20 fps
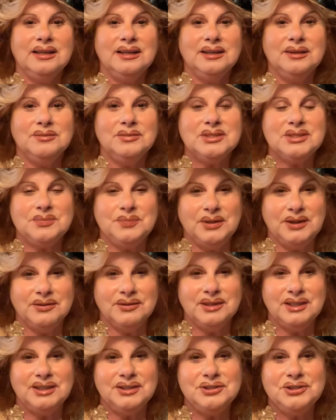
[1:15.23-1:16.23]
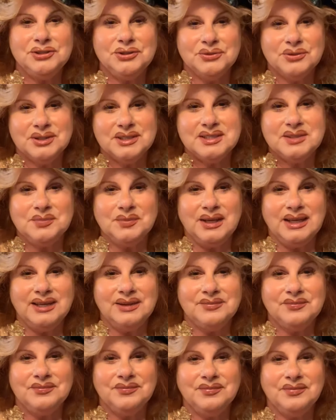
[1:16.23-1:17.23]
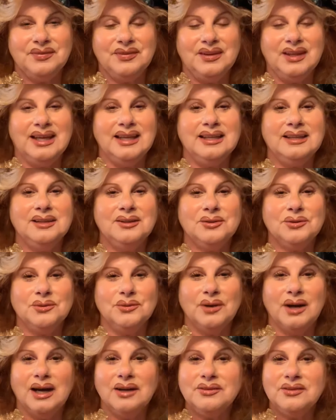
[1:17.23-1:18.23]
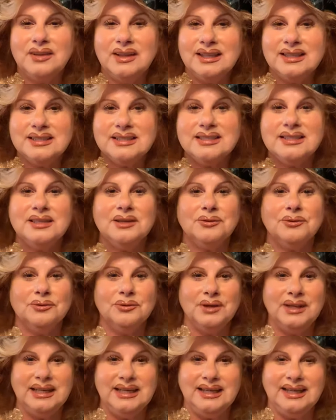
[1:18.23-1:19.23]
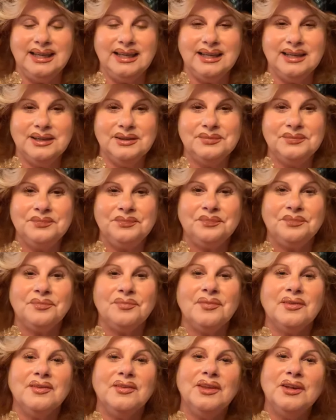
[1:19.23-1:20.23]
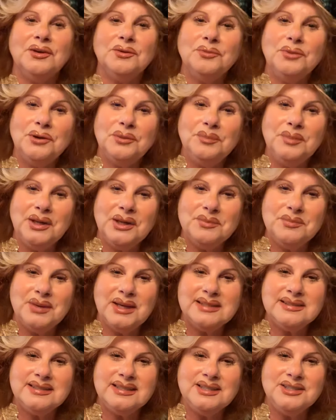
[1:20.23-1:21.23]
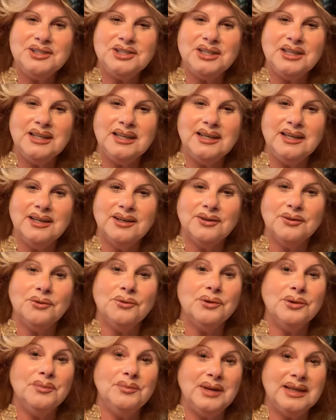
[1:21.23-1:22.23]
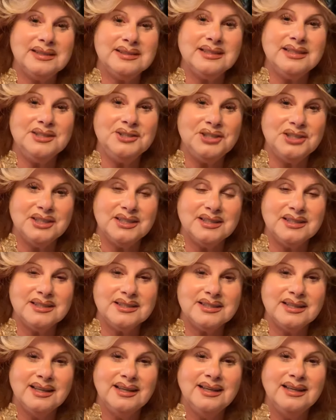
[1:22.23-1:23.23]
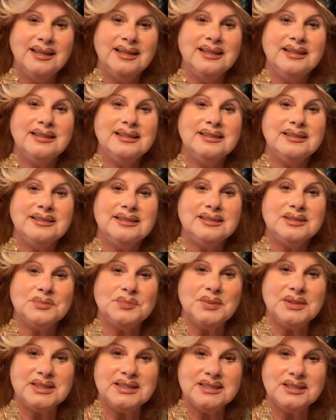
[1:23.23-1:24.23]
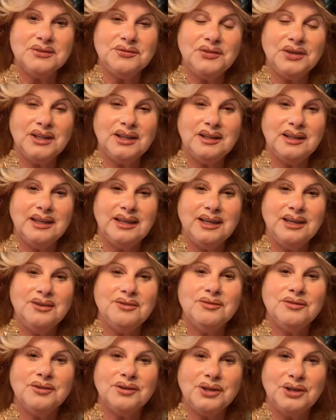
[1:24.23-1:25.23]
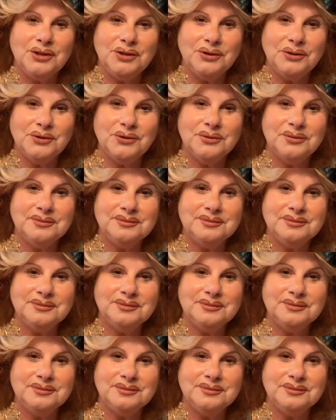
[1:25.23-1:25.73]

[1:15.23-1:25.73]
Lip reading: Spirit assures me that throughout this reading, there will be a message in here or messages specifically for you.